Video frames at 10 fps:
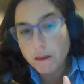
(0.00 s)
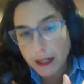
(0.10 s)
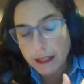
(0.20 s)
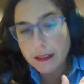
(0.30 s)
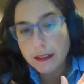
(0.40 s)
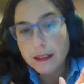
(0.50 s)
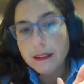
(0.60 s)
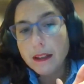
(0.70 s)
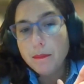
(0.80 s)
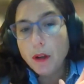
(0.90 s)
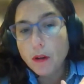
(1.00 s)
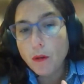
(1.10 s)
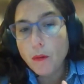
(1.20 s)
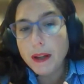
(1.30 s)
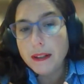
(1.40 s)
rights system
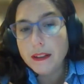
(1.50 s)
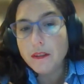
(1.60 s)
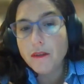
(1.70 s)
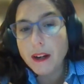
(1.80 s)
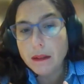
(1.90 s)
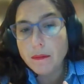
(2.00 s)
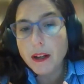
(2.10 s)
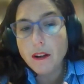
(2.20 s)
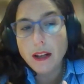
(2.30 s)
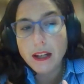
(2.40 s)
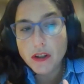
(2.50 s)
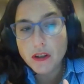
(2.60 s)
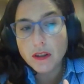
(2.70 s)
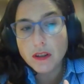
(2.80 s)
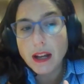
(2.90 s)
documented right
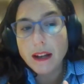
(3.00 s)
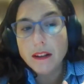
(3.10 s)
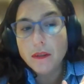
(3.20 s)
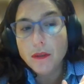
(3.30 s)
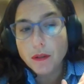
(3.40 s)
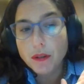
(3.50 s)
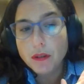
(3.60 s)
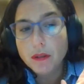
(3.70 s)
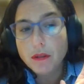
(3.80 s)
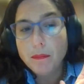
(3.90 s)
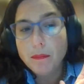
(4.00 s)
violations and endorsed